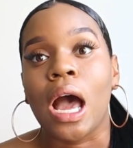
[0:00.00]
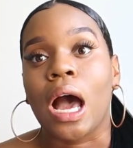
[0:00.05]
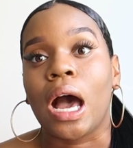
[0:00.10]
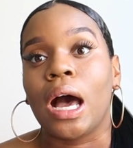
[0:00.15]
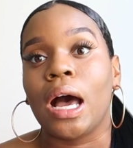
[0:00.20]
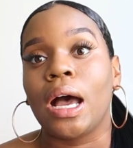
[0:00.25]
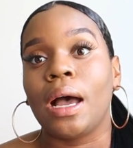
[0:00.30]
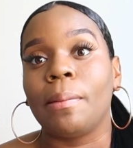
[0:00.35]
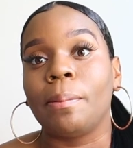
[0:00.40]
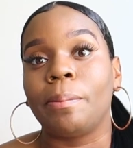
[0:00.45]

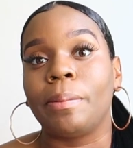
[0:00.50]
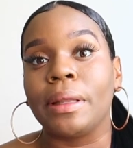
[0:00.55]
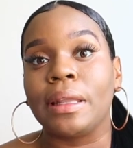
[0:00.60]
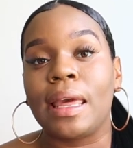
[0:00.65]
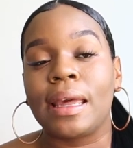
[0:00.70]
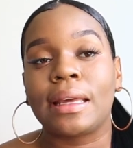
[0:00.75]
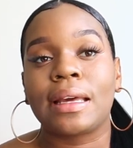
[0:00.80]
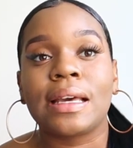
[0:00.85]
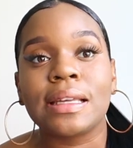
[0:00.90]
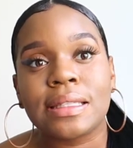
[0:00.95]
But
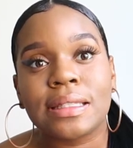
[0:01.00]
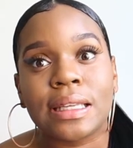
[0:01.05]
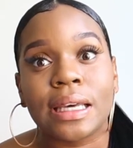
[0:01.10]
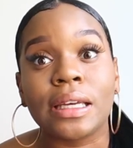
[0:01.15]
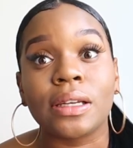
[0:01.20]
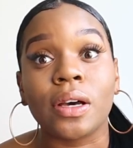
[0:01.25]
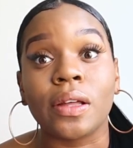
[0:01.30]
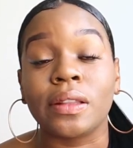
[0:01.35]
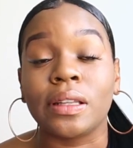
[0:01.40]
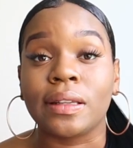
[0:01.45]
like I
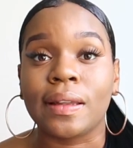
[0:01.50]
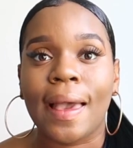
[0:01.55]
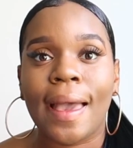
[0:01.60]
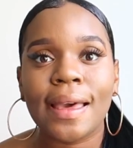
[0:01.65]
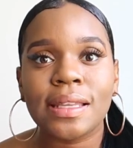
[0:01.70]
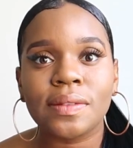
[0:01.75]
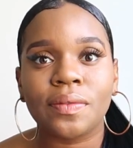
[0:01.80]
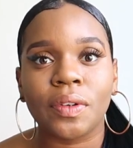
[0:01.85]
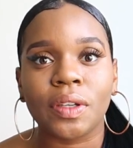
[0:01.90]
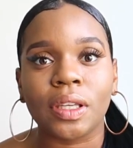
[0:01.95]
said on the
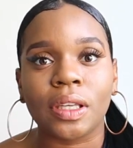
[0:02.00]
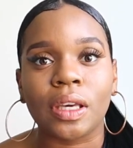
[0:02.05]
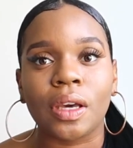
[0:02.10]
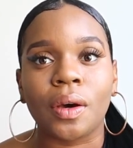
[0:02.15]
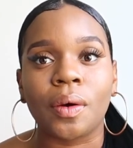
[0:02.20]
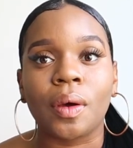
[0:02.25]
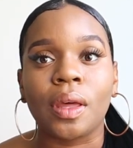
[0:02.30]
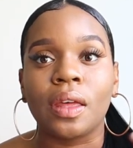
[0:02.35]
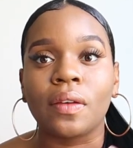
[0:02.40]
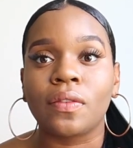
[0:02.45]
last
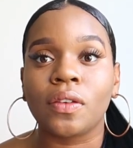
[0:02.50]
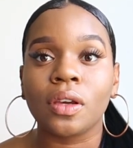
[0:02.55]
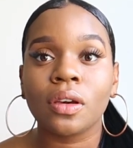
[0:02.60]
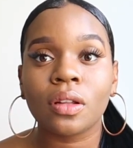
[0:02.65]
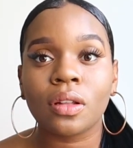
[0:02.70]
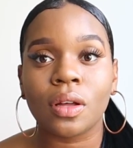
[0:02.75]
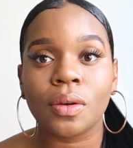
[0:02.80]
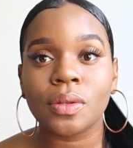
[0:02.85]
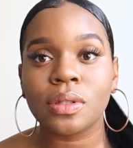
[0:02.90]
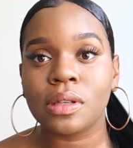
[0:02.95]
video, if you're
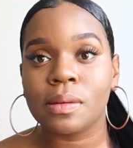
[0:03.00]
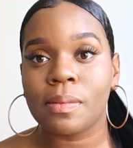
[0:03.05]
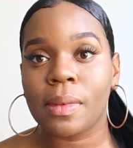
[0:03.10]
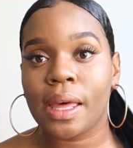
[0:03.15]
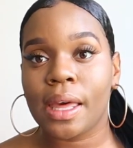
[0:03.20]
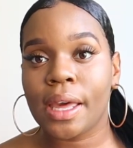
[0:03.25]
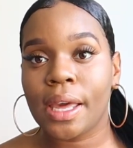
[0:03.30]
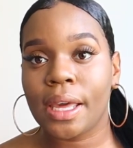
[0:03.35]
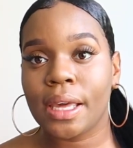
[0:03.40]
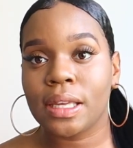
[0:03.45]
close to
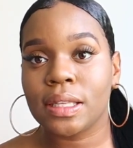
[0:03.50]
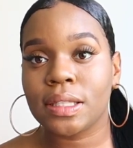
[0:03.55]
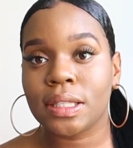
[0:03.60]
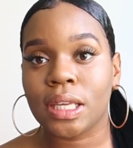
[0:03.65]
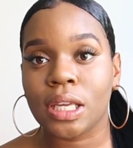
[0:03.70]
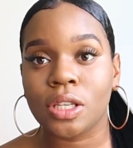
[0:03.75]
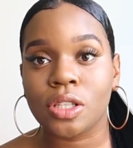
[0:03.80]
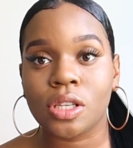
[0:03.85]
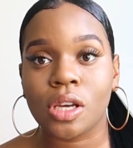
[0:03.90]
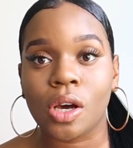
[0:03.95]
my
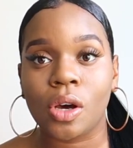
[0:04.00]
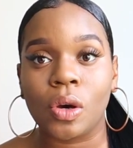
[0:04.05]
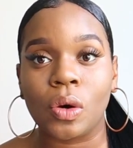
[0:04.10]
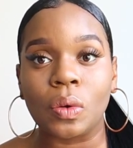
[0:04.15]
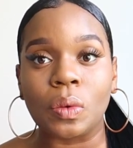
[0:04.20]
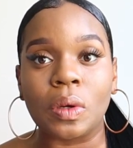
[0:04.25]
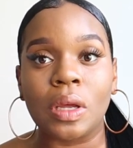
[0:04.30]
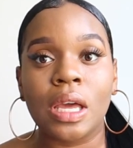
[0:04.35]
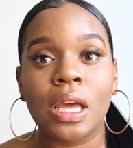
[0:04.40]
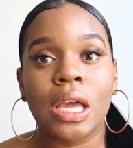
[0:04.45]
skin
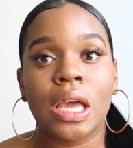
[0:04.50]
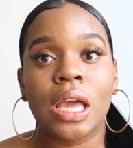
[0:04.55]
tone